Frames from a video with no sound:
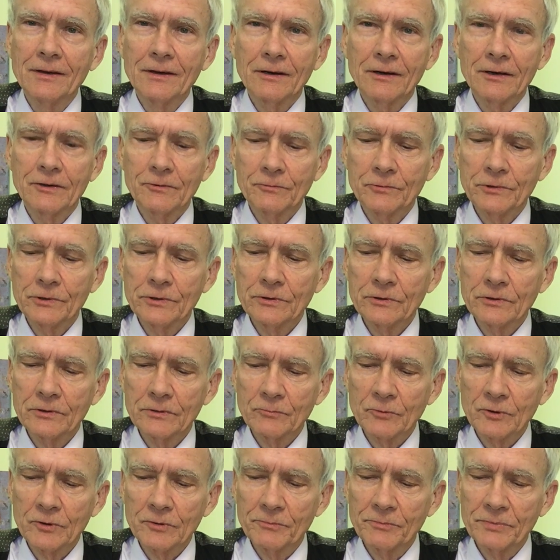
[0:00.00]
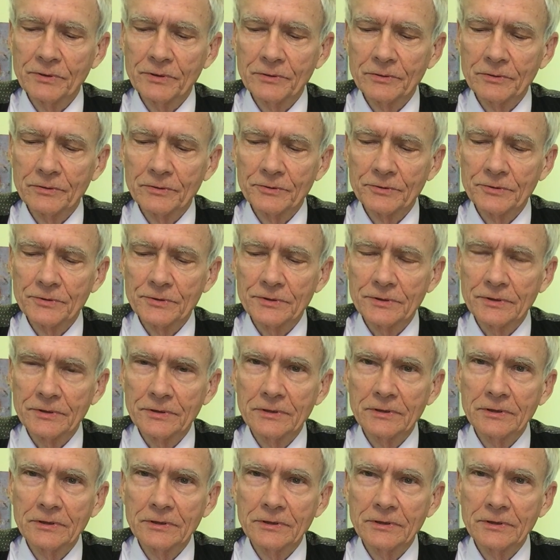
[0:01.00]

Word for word: on one or more bills,